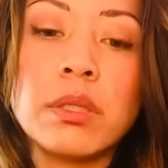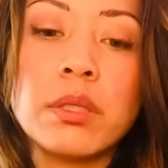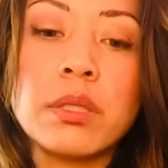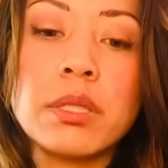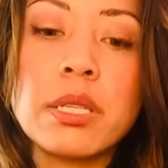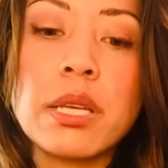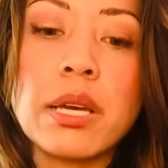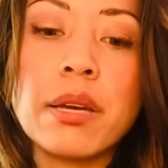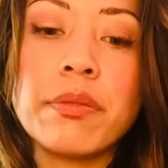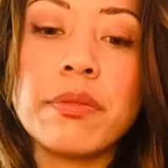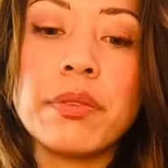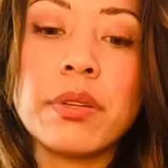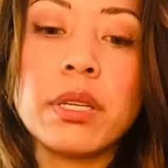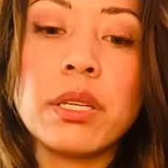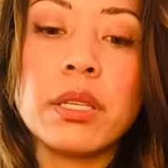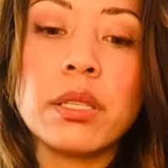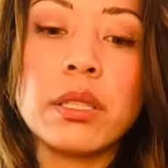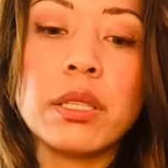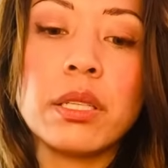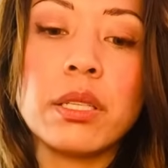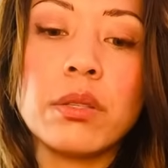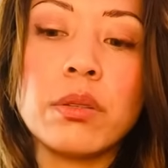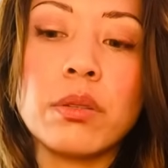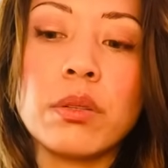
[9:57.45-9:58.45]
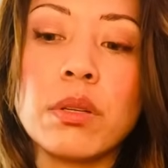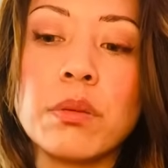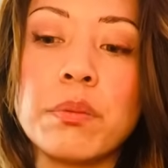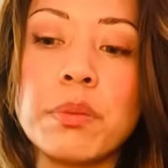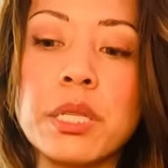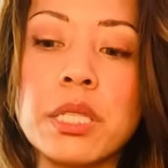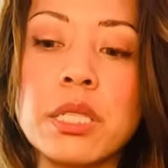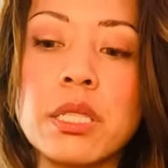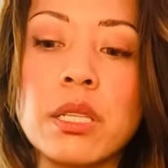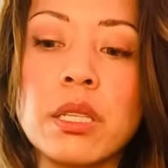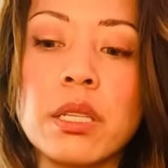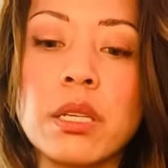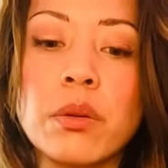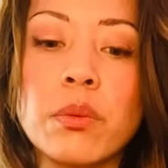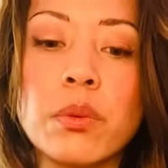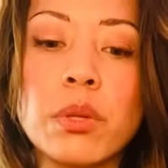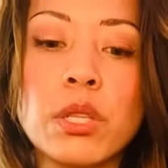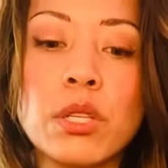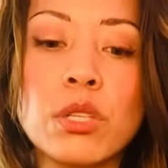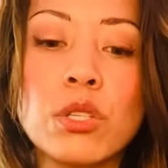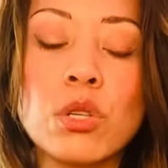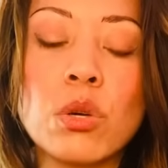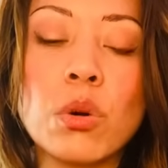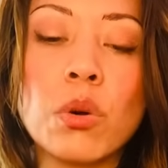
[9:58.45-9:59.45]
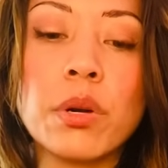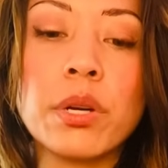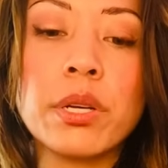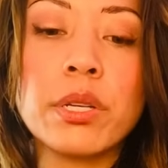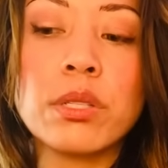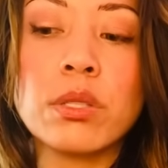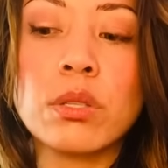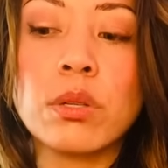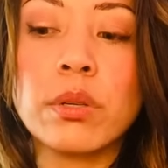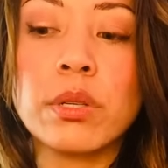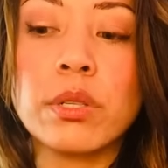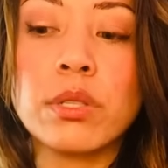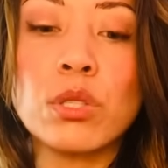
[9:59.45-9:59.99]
Definitely you could be dealing with a Taurus or a